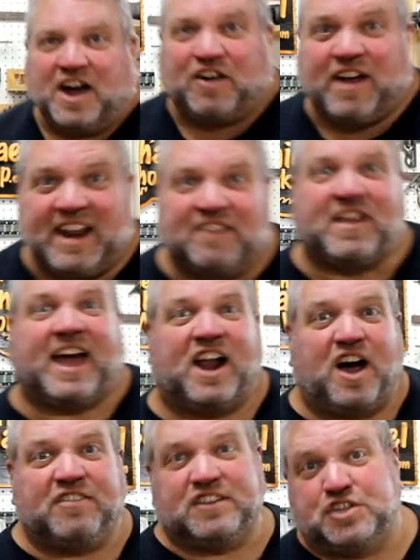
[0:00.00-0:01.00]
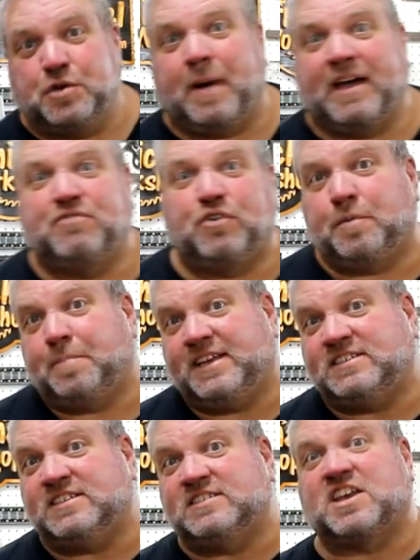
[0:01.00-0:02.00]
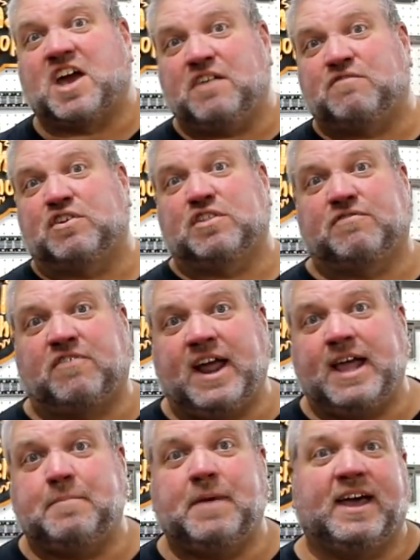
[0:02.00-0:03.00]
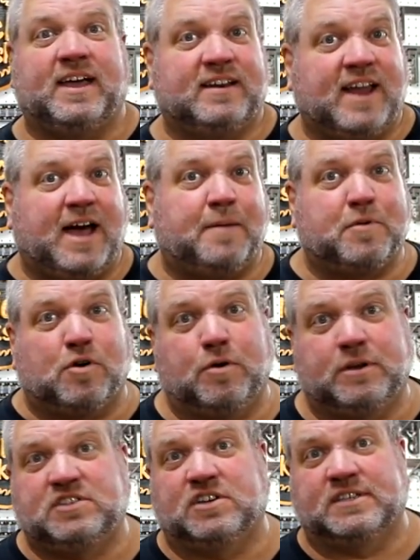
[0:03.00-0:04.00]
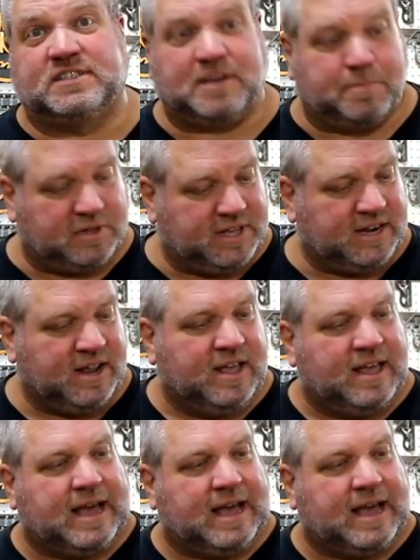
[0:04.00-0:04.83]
Alright, I've got all the 2x4 pieces cut for the frame and now I'm going to assemble it.